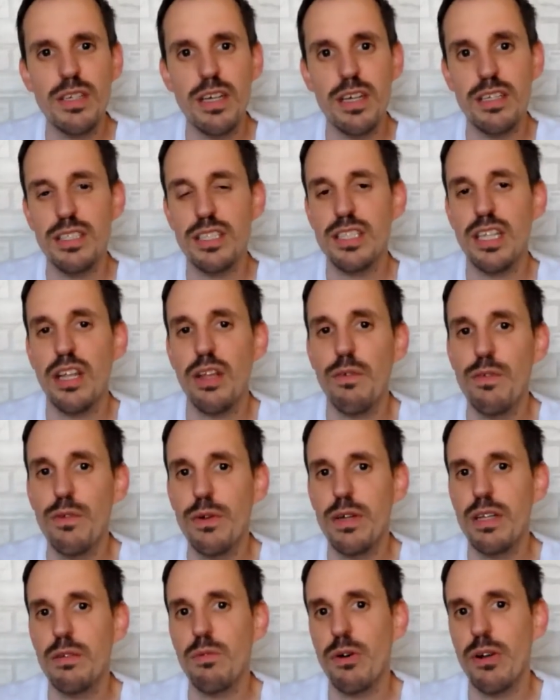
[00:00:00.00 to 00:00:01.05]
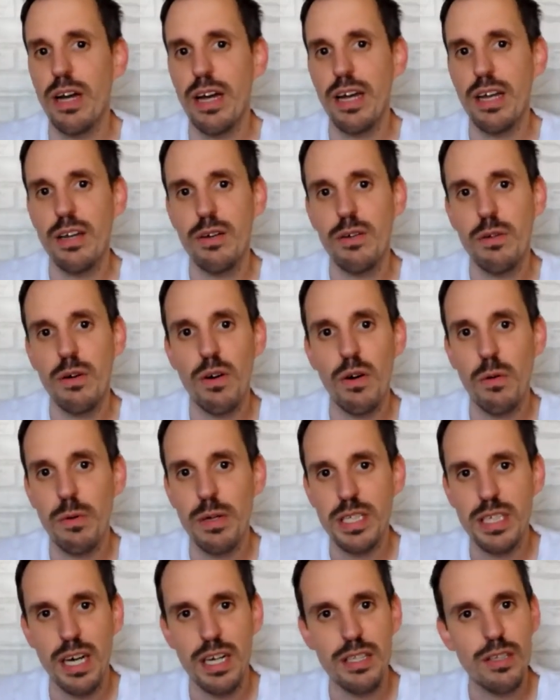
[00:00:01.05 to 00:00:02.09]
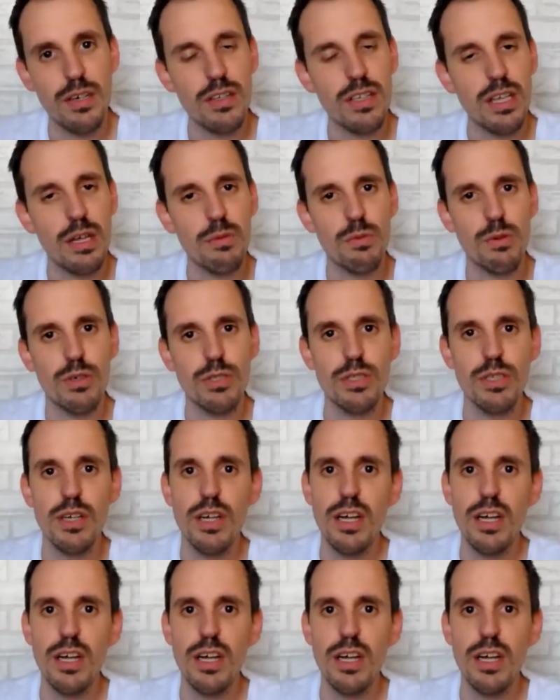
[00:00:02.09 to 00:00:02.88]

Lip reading: instead of doing what I always had done, that was